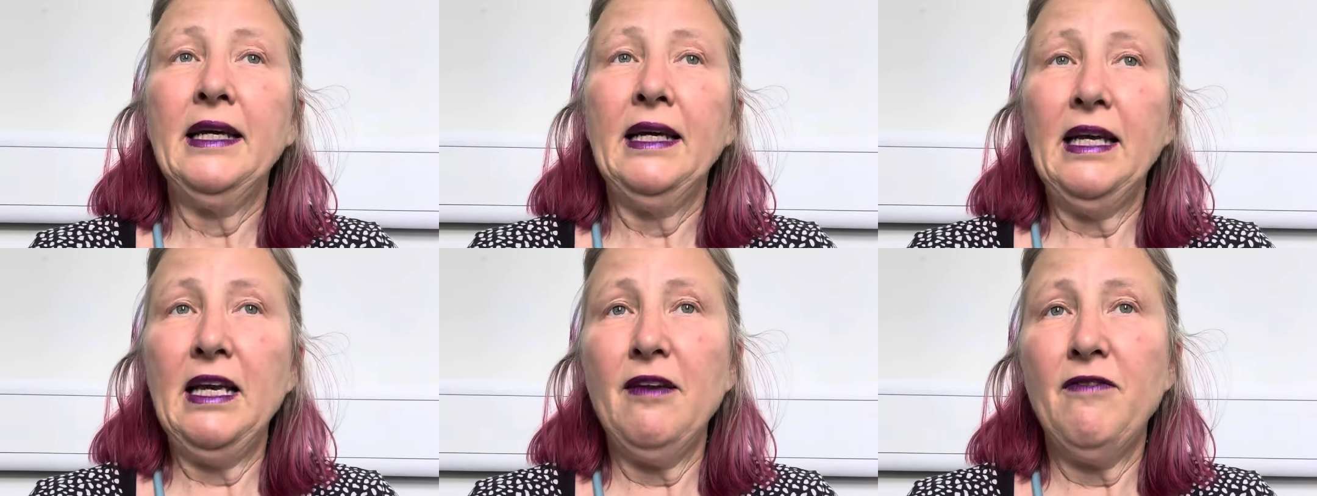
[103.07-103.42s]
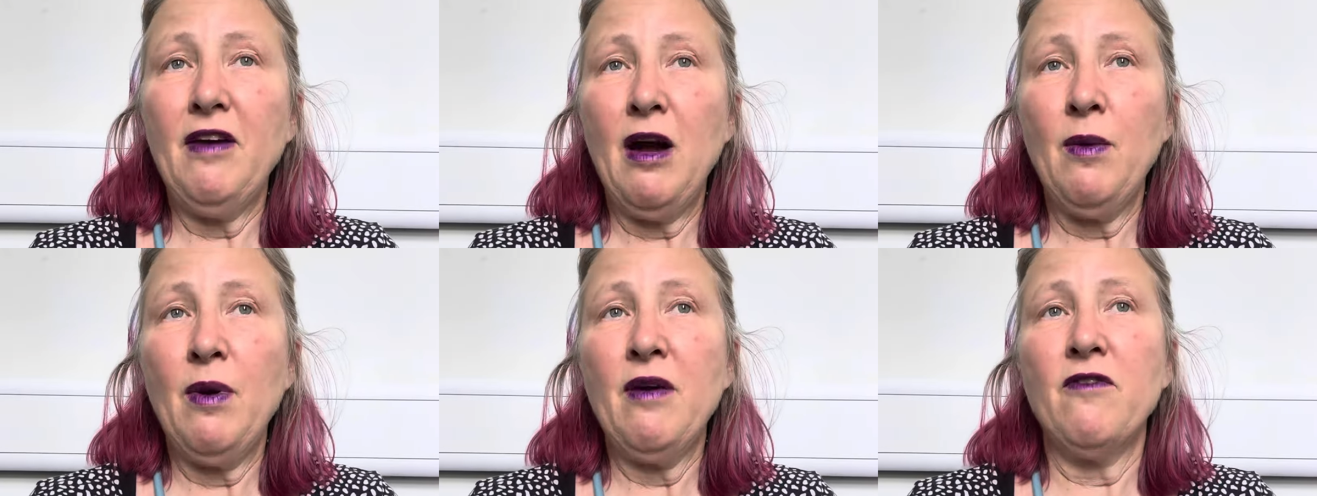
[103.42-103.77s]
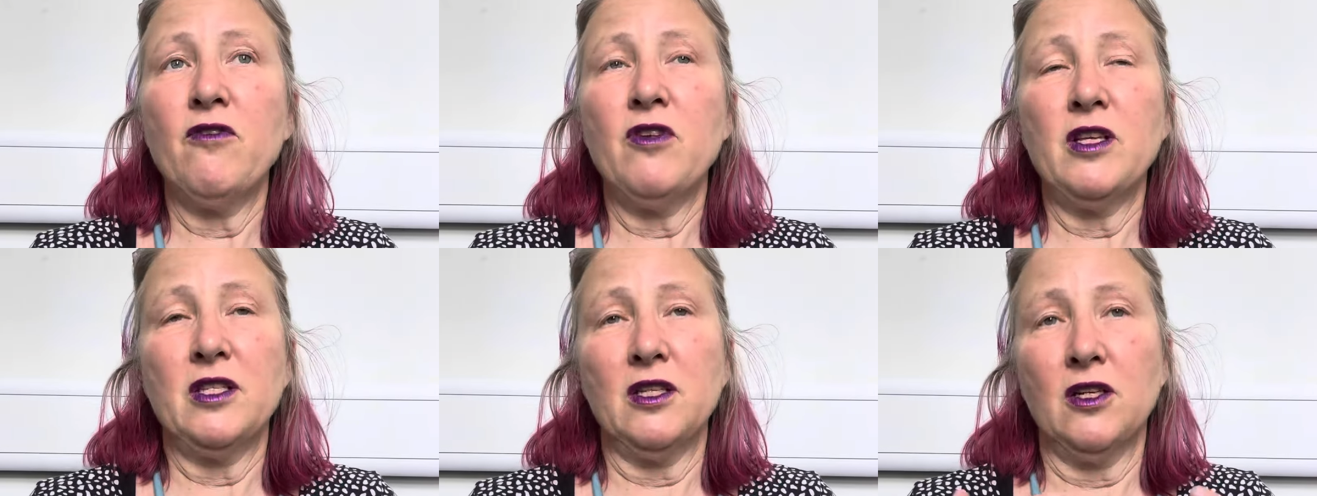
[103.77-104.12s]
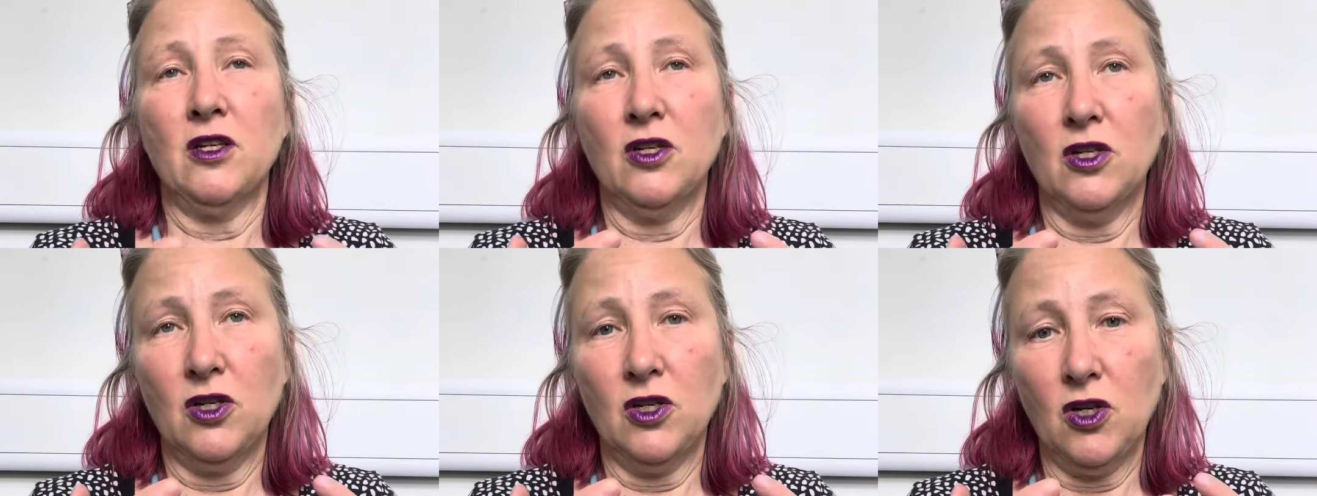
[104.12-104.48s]
If, however, it's a
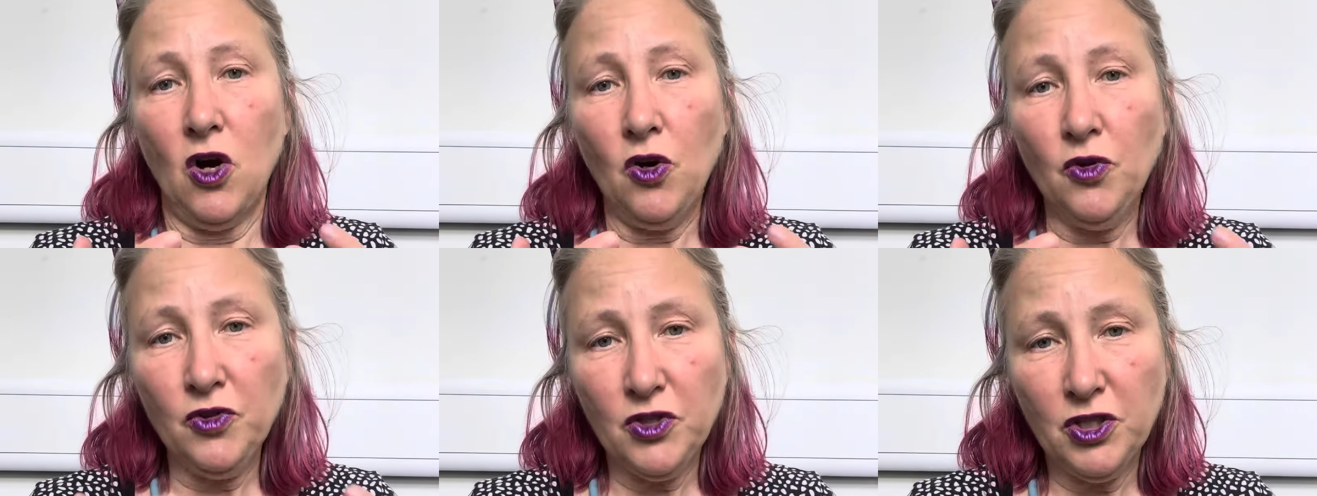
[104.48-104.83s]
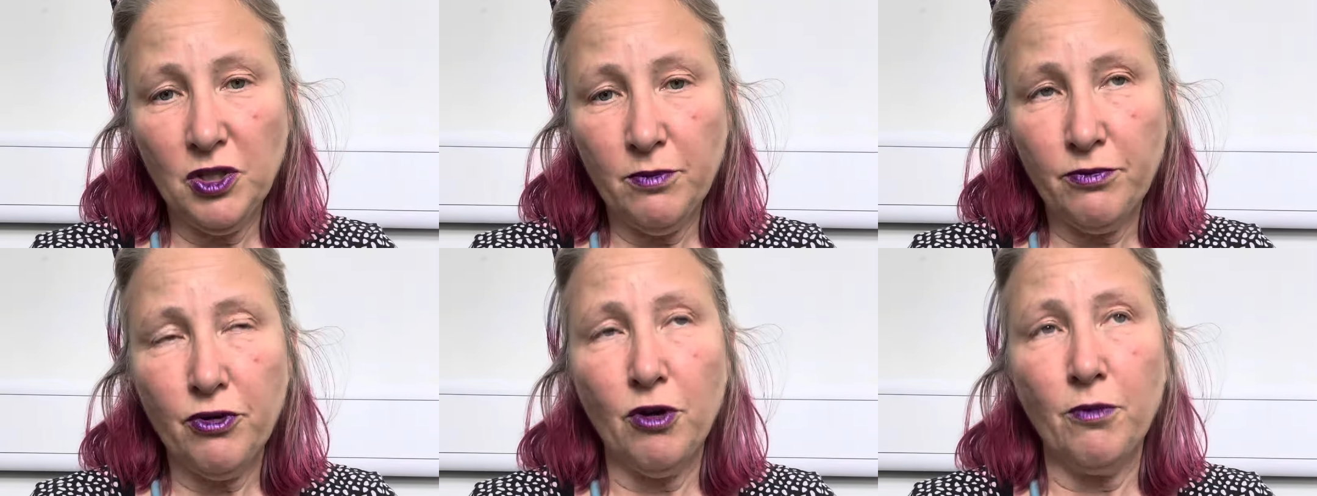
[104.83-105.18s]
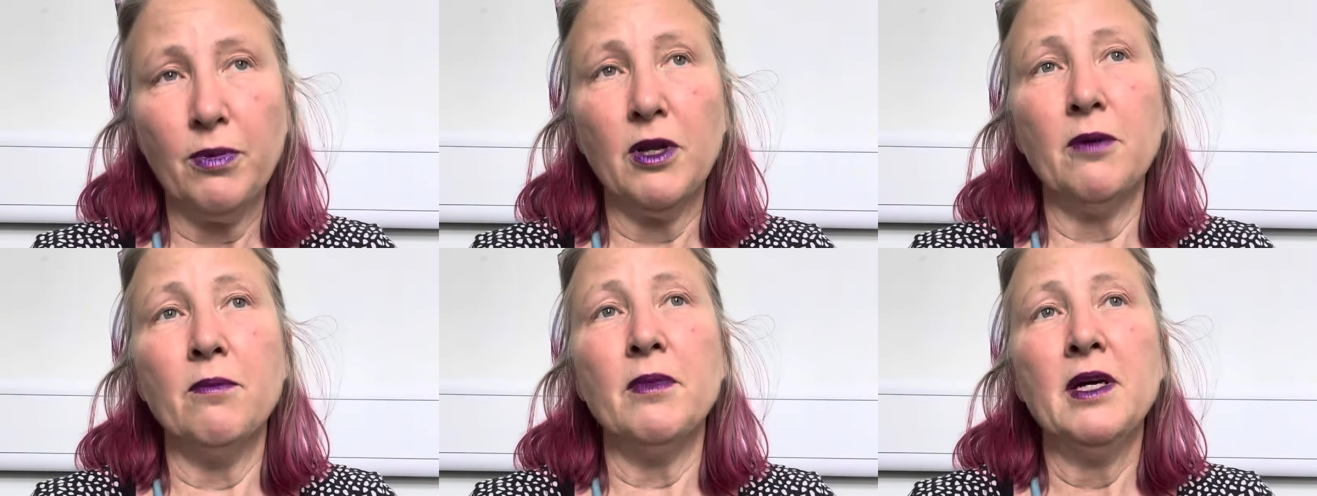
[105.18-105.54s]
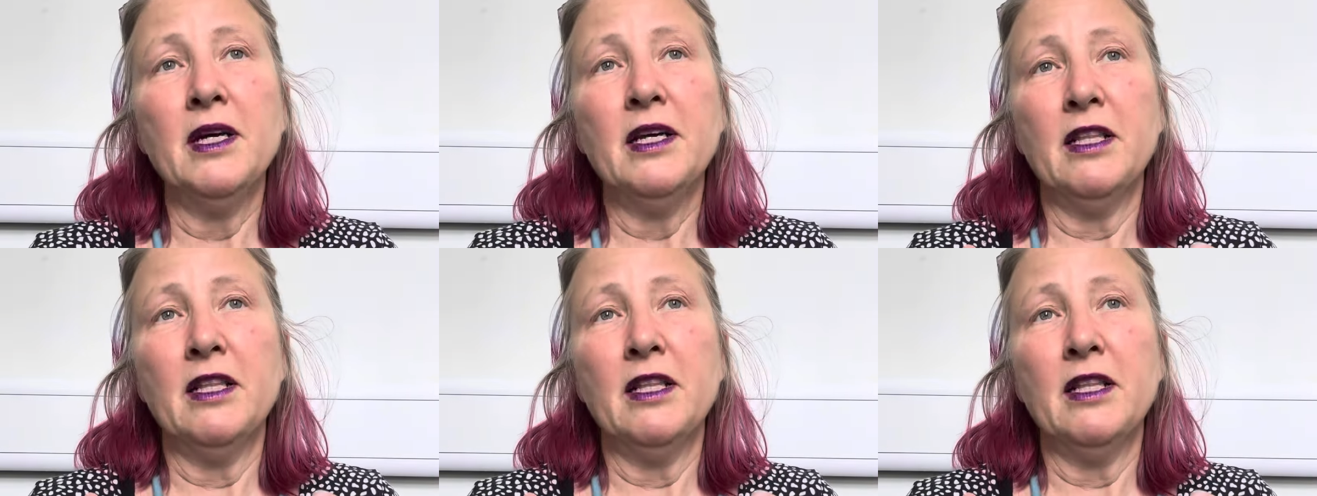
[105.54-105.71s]
constant problem,